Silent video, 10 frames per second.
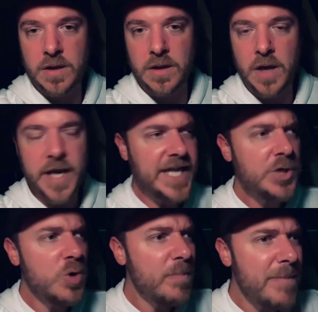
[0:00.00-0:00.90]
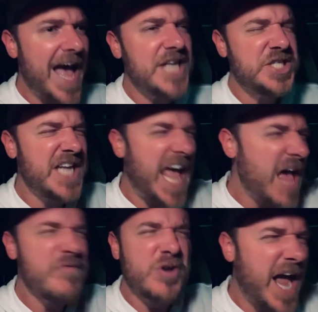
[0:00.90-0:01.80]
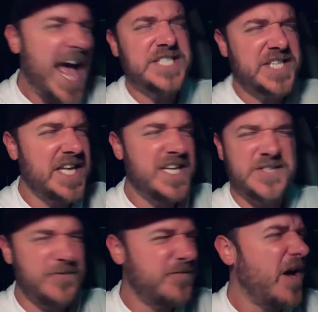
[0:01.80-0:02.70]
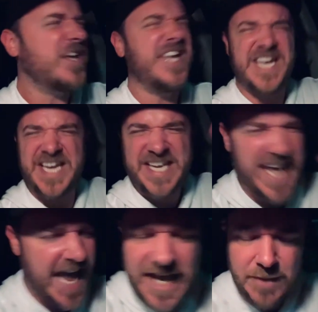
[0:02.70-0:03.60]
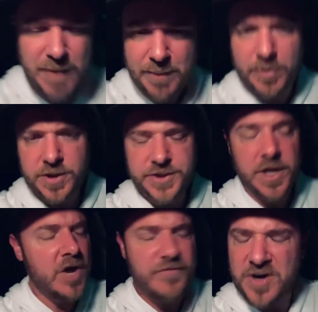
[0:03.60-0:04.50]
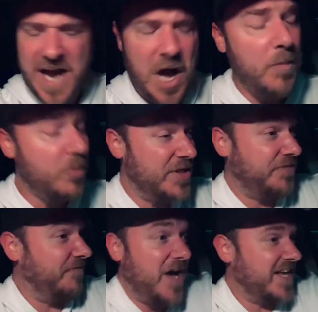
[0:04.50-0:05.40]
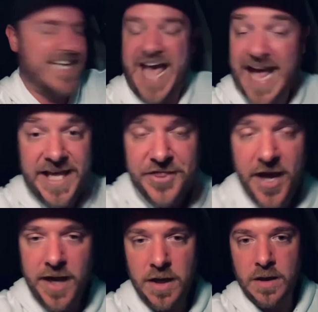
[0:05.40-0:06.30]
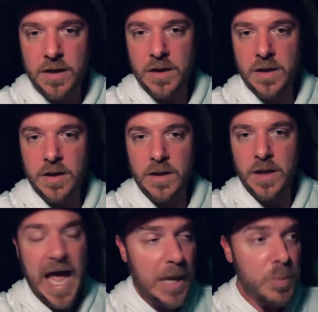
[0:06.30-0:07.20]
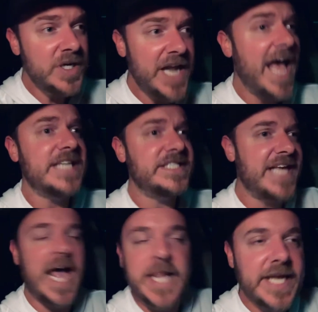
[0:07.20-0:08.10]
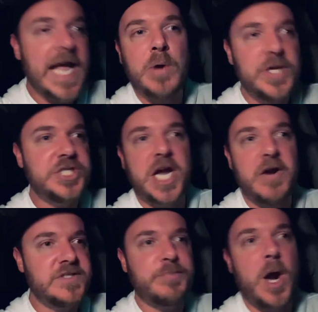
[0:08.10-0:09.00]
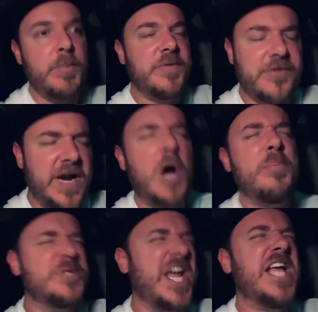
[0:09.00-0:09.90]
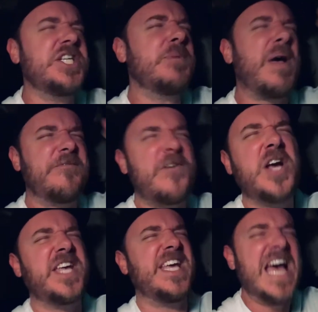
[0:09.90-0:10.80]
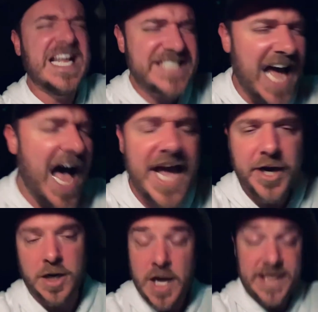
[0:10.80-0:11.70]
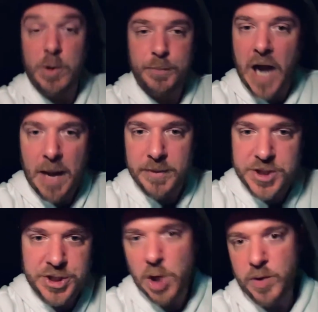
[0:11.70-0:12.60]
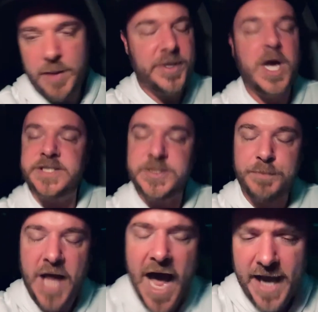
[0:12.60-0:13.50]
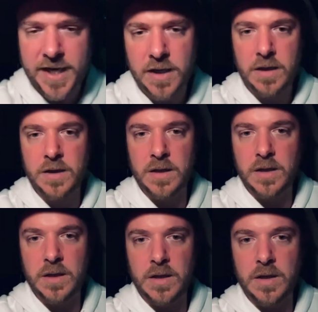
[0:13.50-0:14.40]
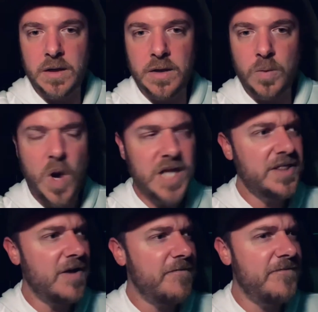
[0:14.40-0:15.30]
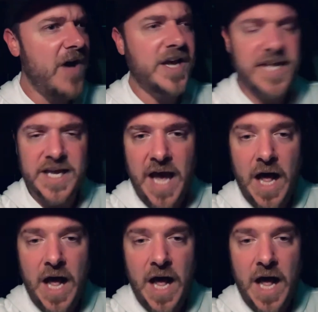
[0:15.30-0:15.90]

Can you imagine ever asking these fucking gang members for help with fucking anything? I wouldn't ask the LA County Sheriff's Department for help changing my fucking tire. They would probably shoot it because it's black. What the fucking hell?